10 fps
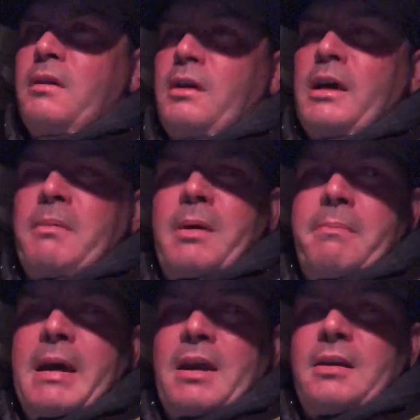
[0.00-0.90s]
got me a
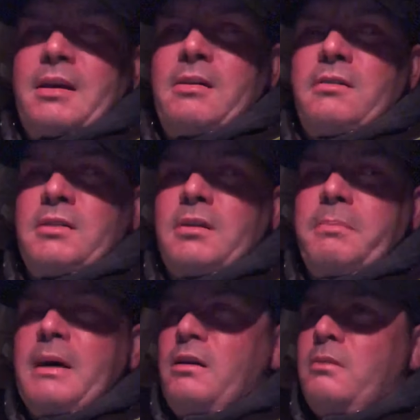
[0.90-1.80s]
bag of nails and a
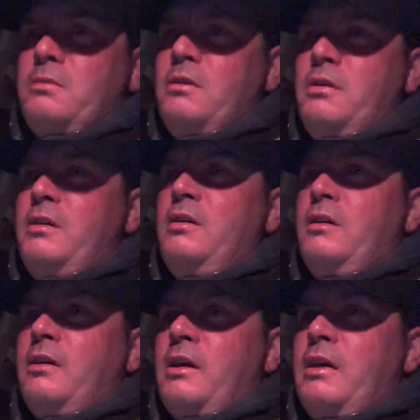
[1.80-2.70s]
pile of wood
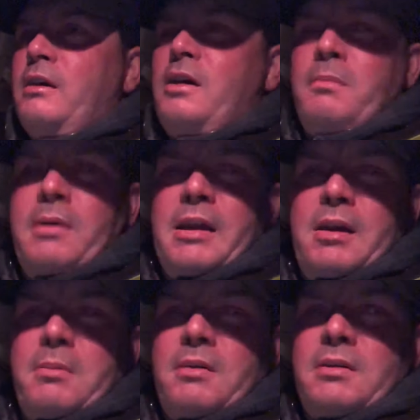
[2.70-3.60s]
and a couple
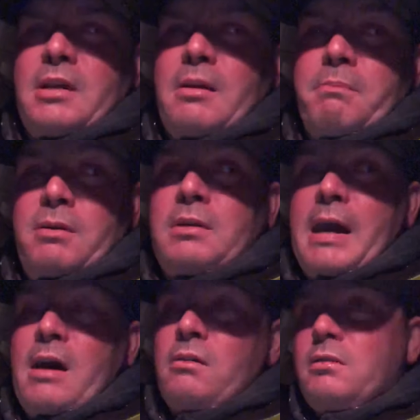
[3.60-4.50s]
hammers and built a
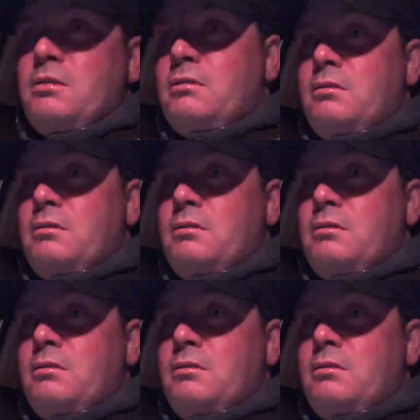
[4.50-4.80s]
house.